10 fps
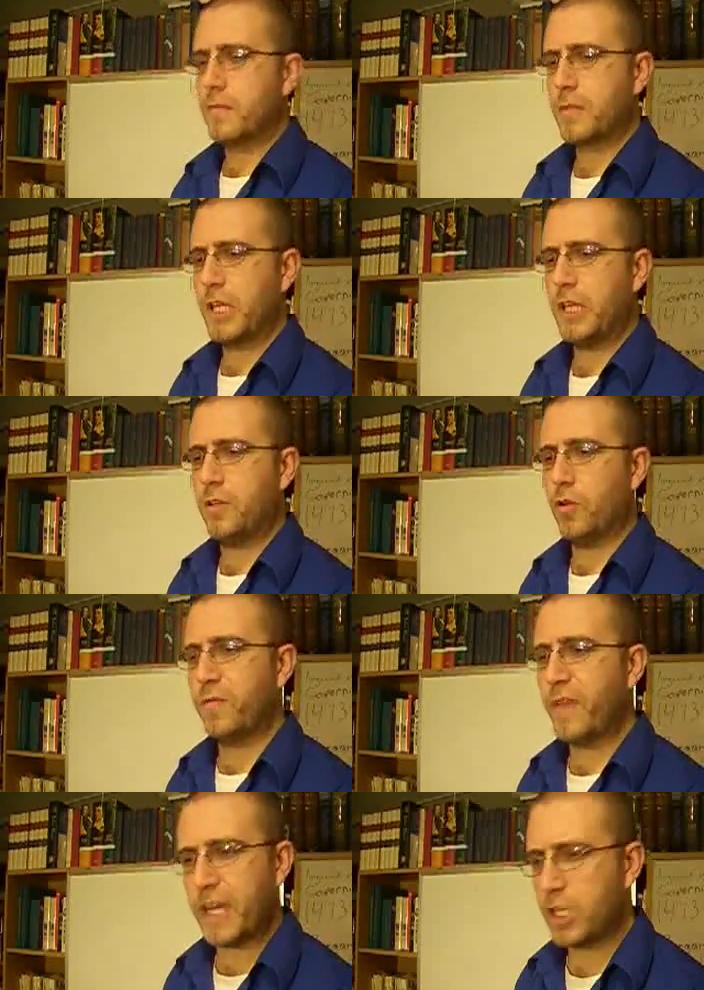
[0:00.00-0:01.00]
Okay,
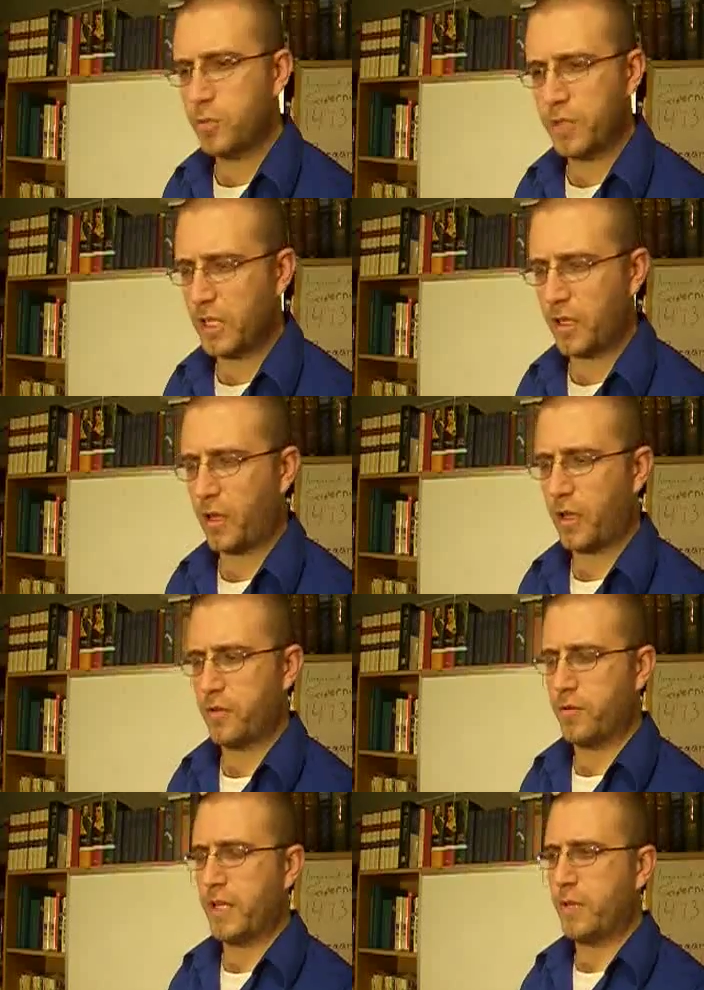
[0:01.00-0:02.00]
don't vacuum it
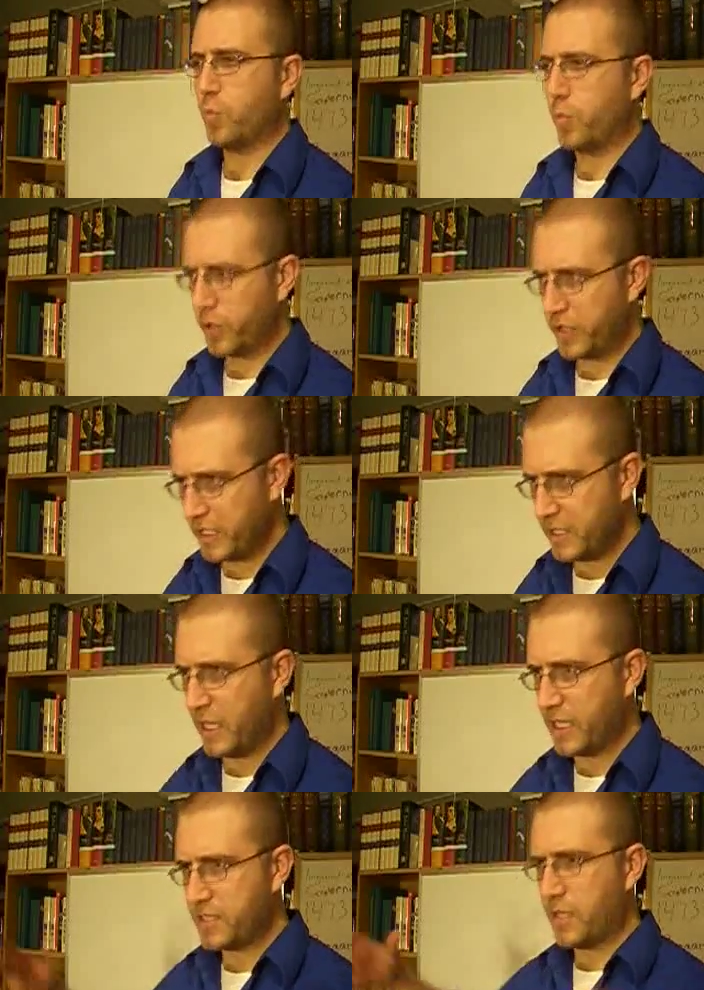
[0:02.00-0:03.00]
either. That will put the
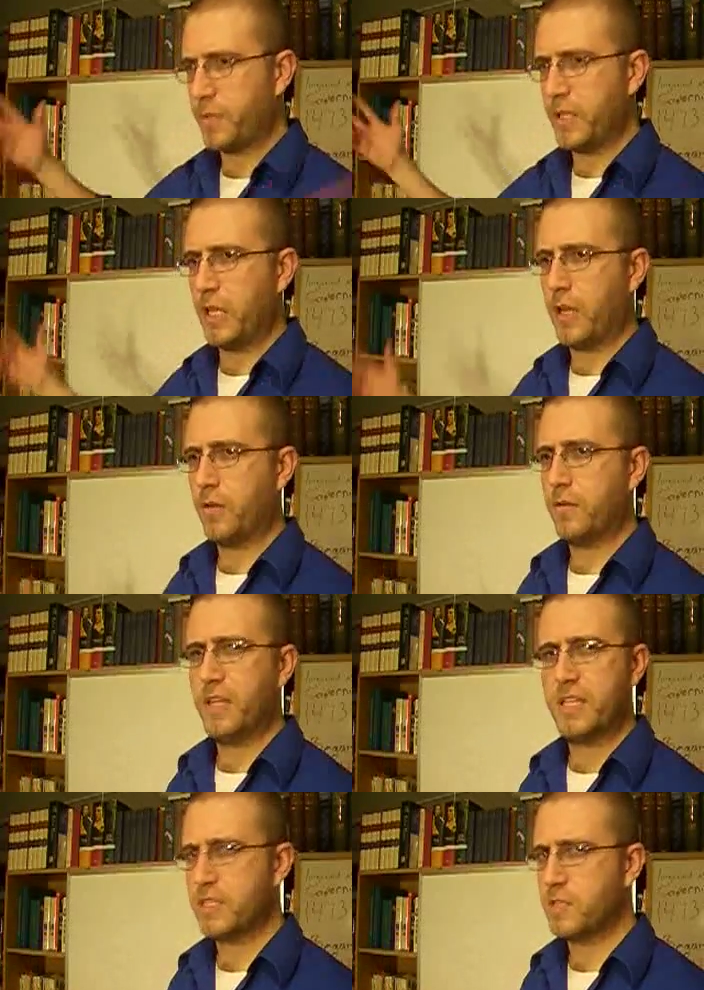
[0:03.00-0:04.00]
dust up in the air.
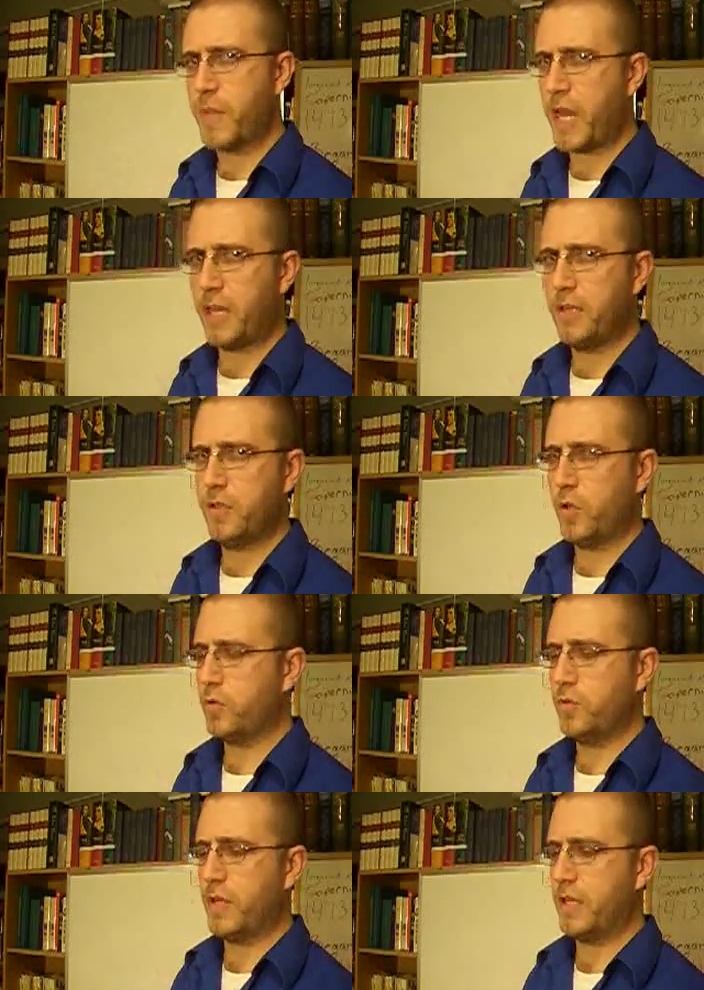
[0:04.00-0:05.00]
This is bad.
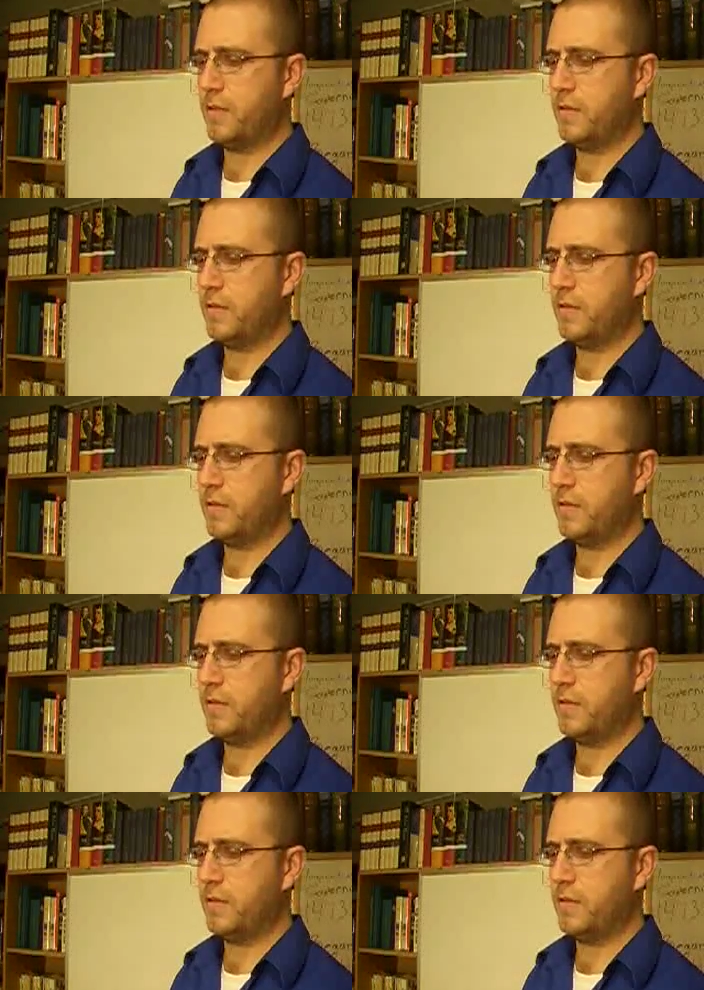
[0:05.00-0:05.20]
Don't do that.